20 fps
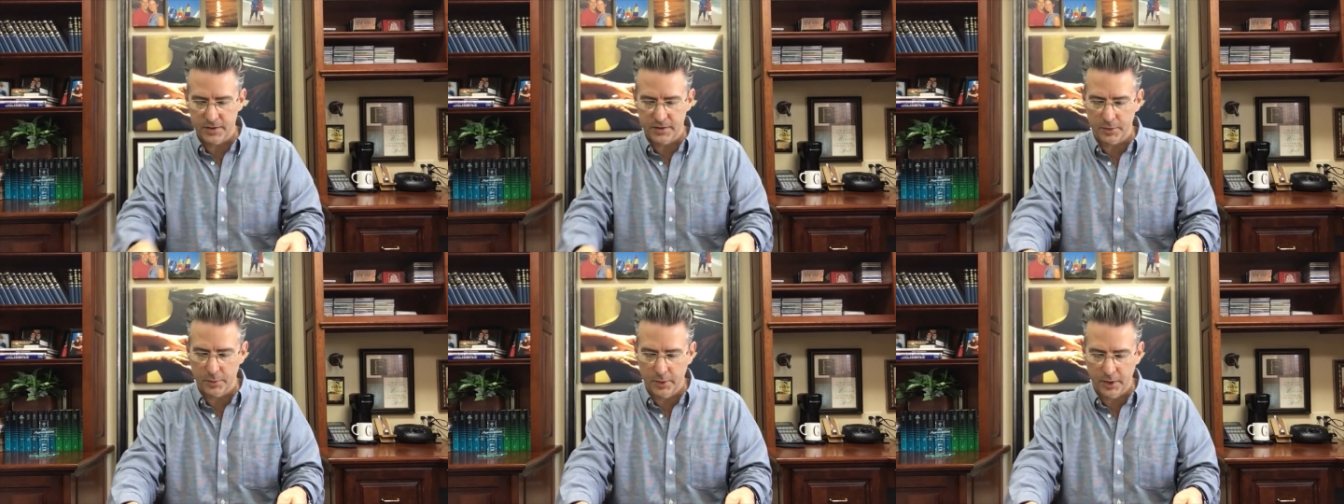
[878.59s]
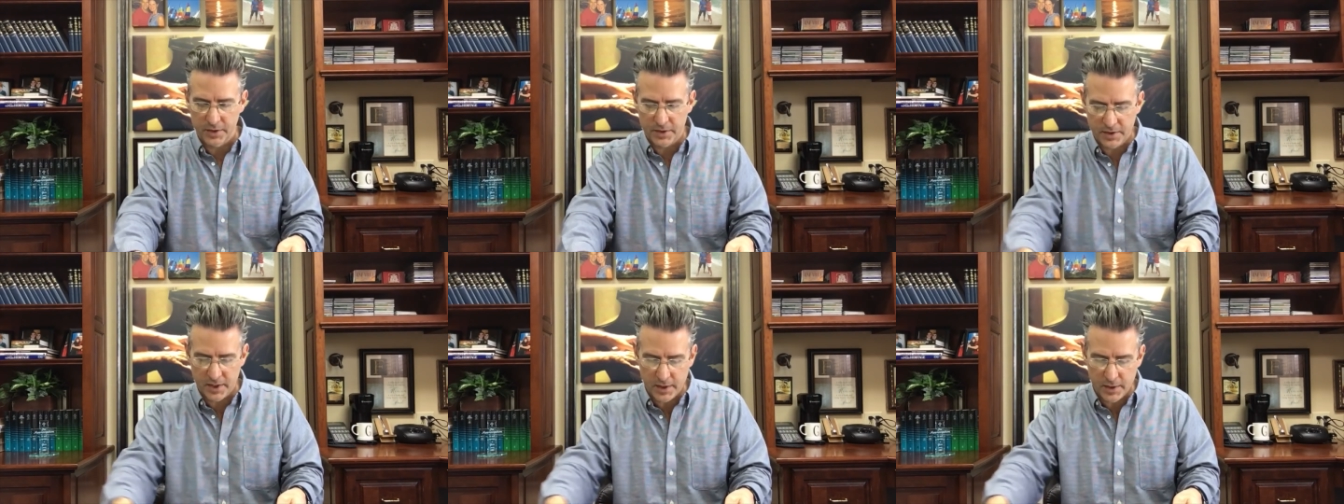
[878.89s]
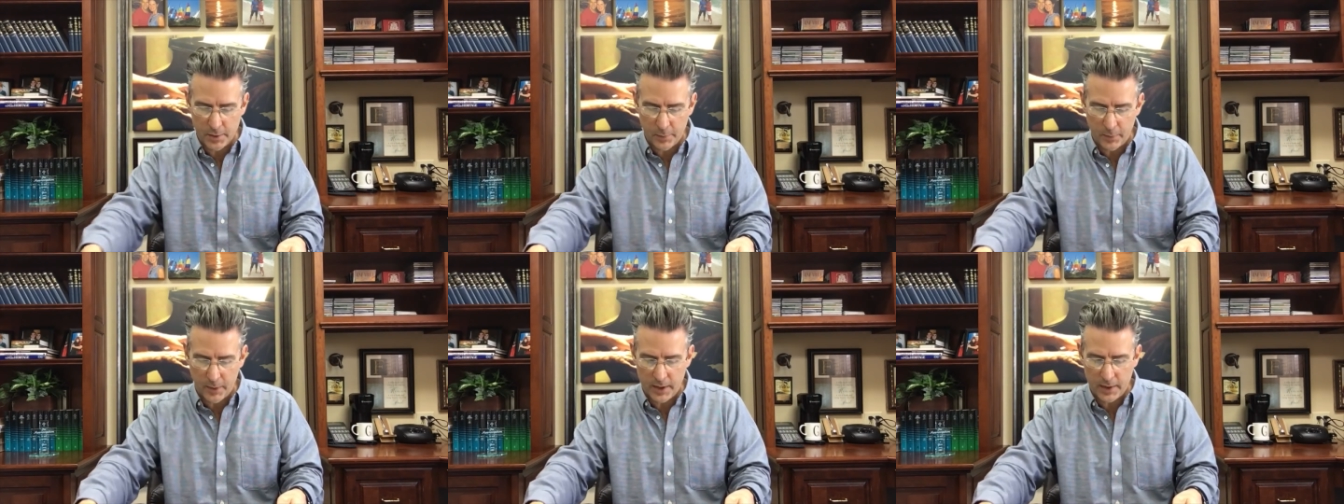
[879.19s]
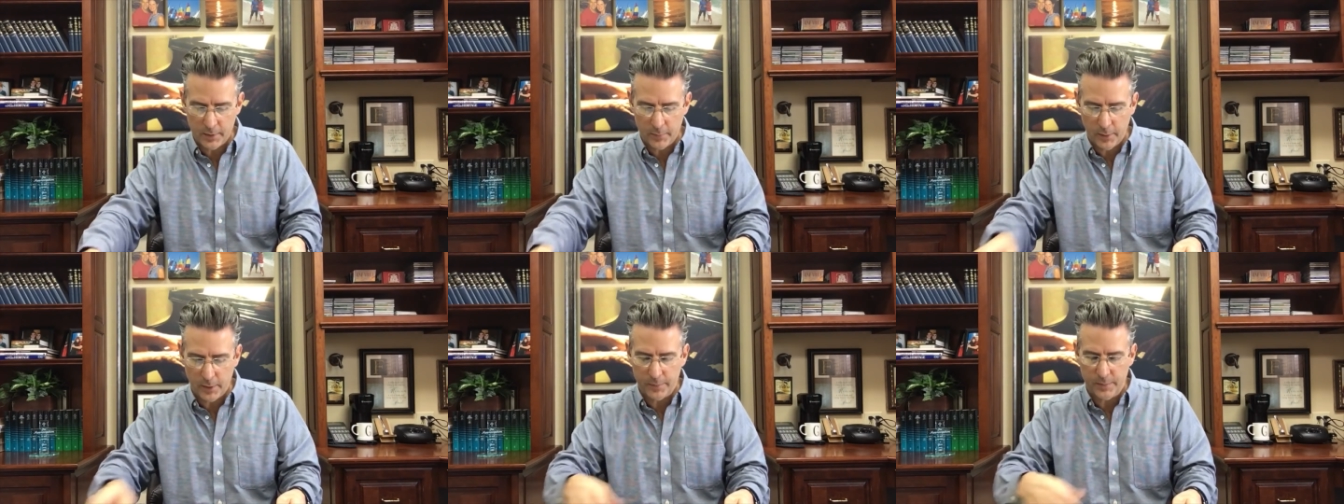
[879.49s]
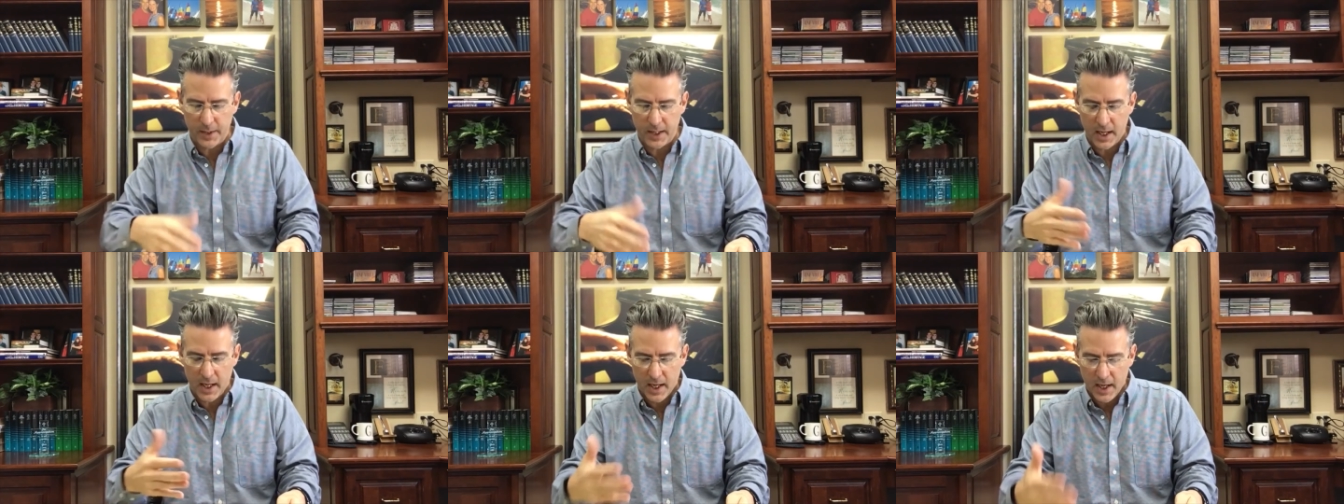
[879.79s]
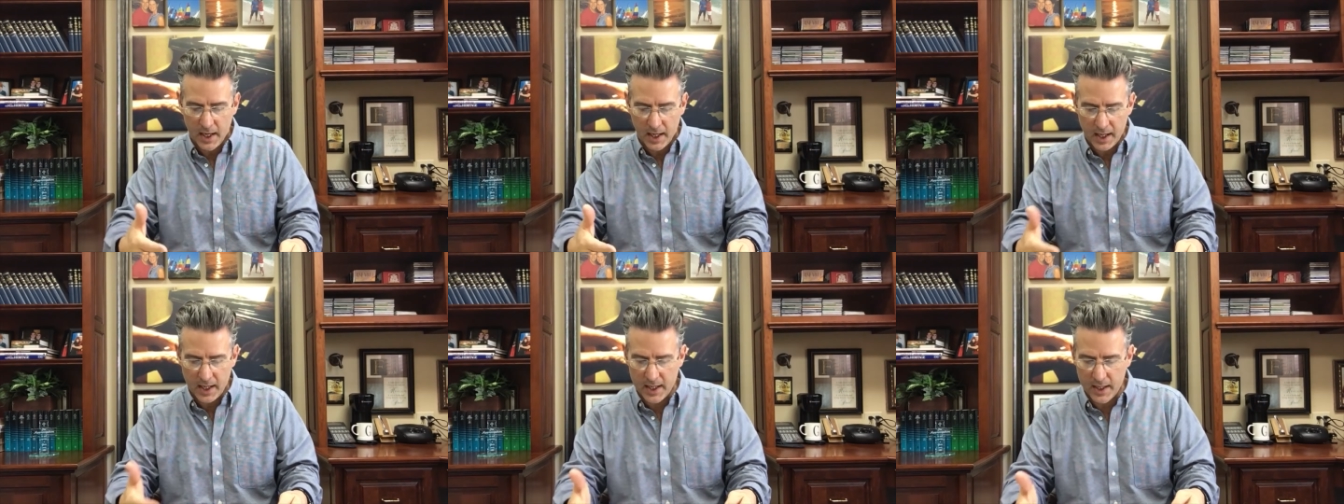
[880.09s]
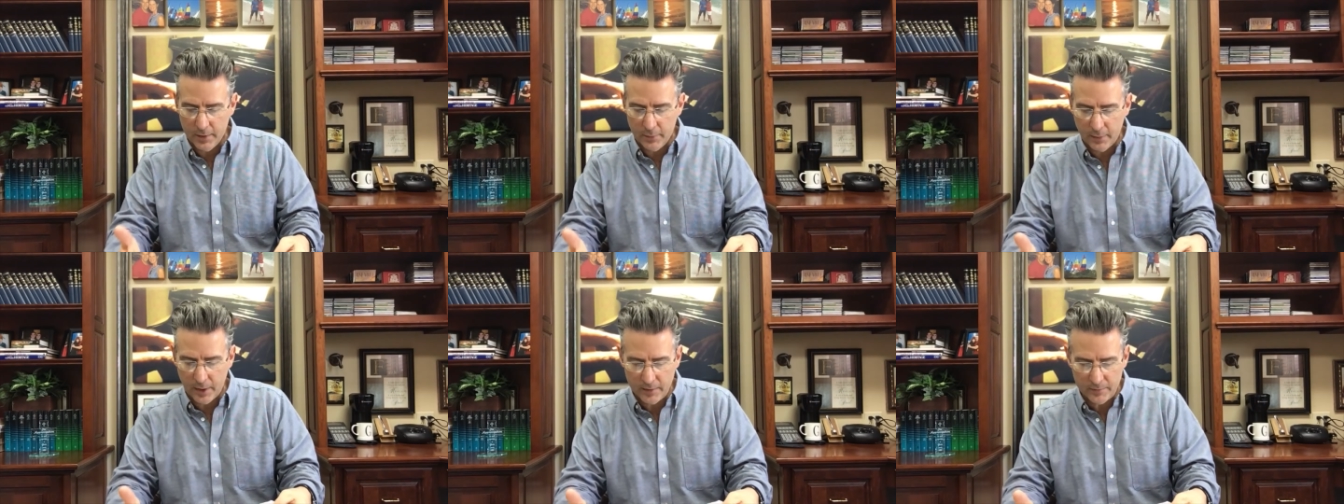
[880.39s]
So continue reading with me
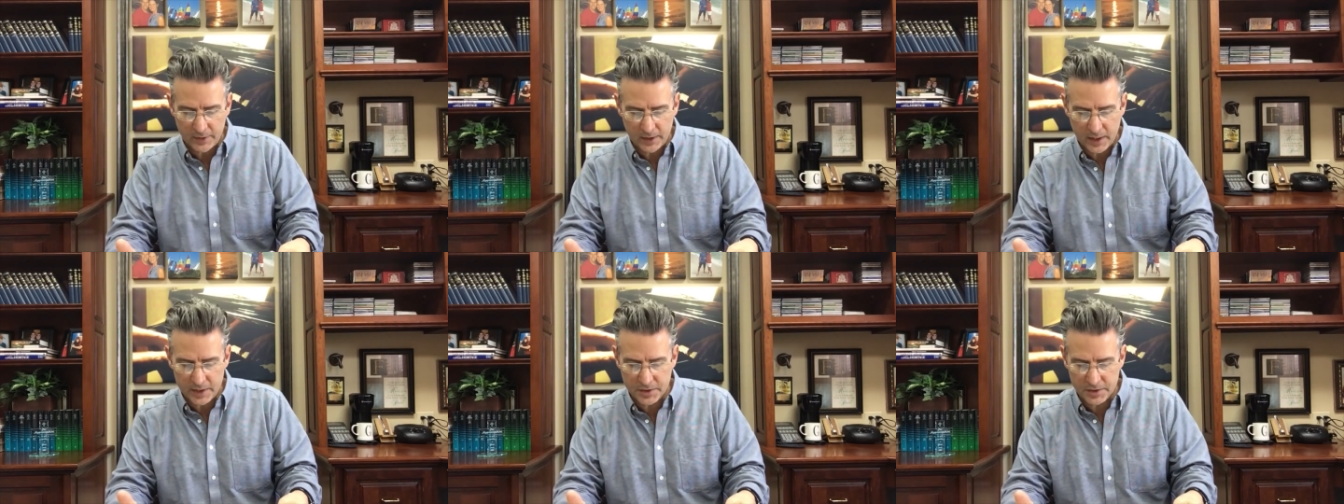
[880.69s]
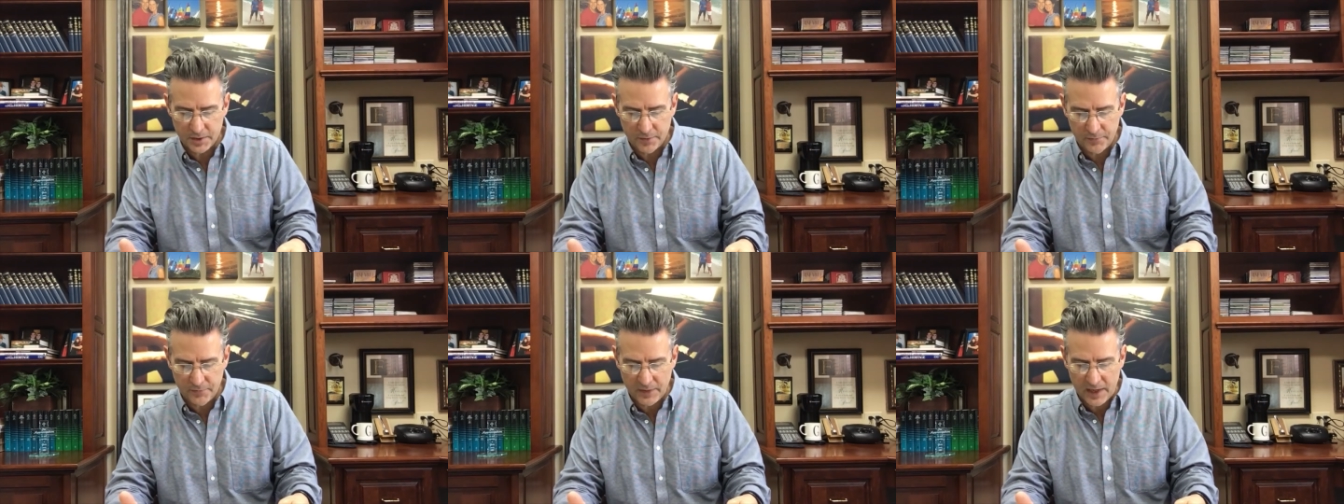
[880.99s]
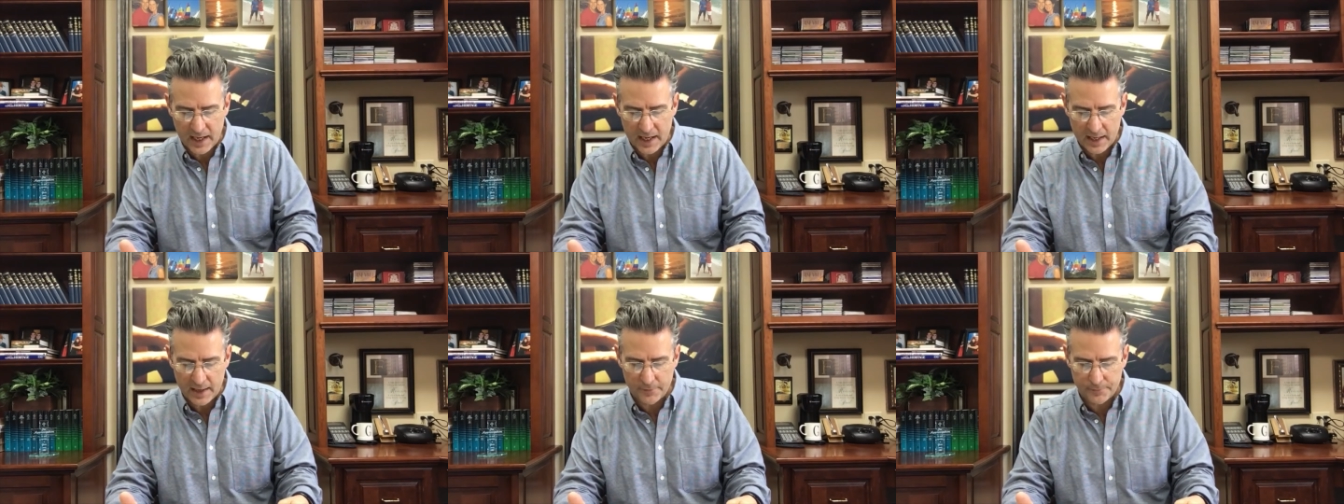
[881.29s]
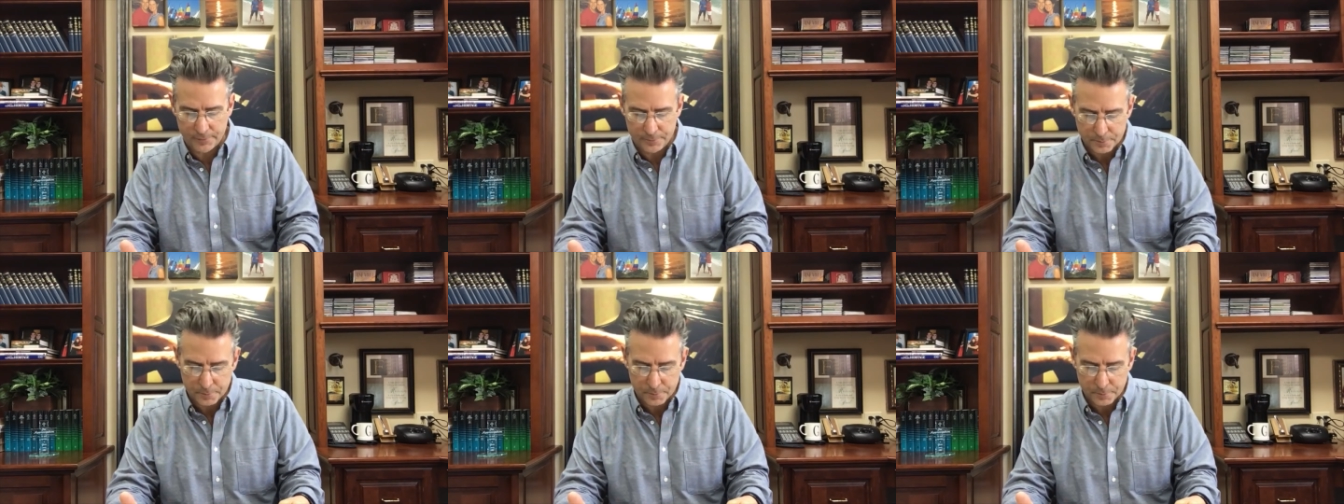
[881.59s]
in Revelation 5.